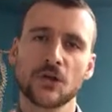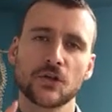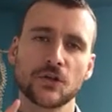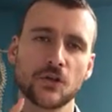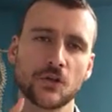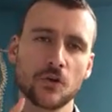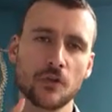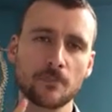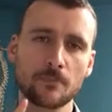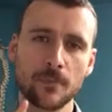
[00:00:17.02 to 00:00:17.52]

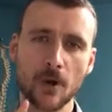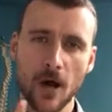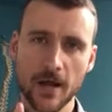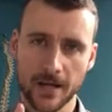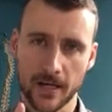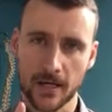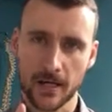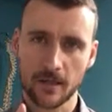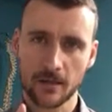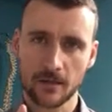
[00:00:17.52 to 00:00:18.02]
Your
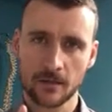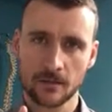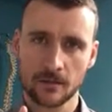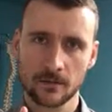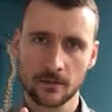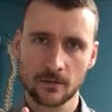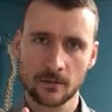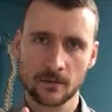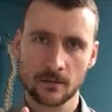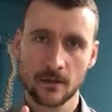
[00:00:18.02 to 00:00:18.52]
body
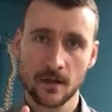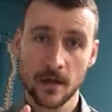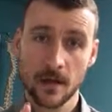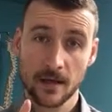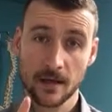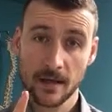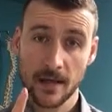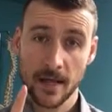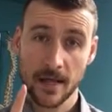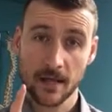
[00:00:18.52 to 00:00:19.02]

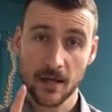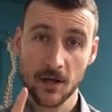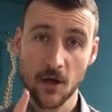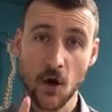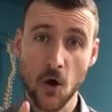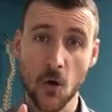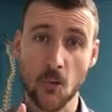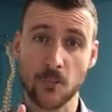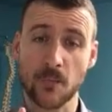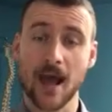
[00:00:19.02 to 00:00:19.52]
can
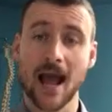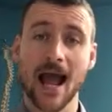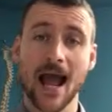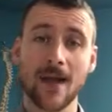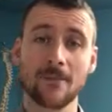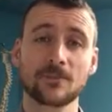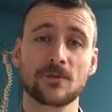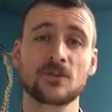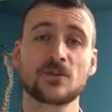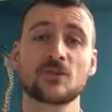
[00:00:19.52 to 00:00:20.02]
cope
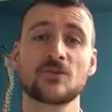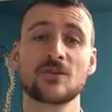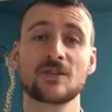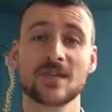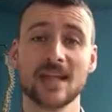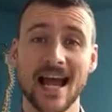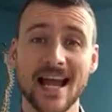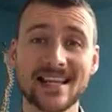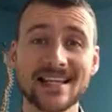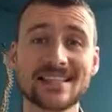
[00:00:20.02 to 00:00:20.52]
up to
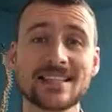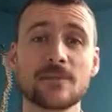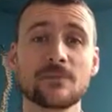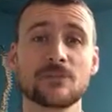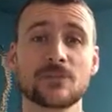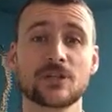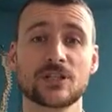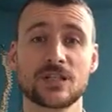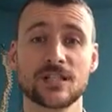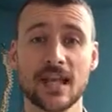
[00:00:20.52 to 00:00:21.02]

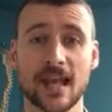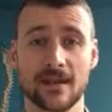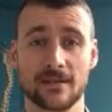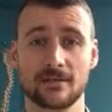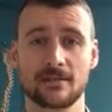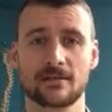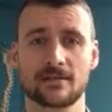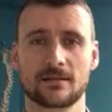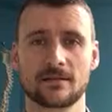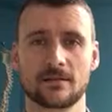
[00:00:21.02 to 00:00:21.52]

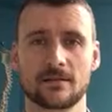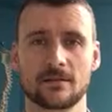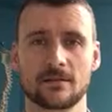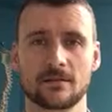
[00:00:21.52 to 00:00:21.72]
90%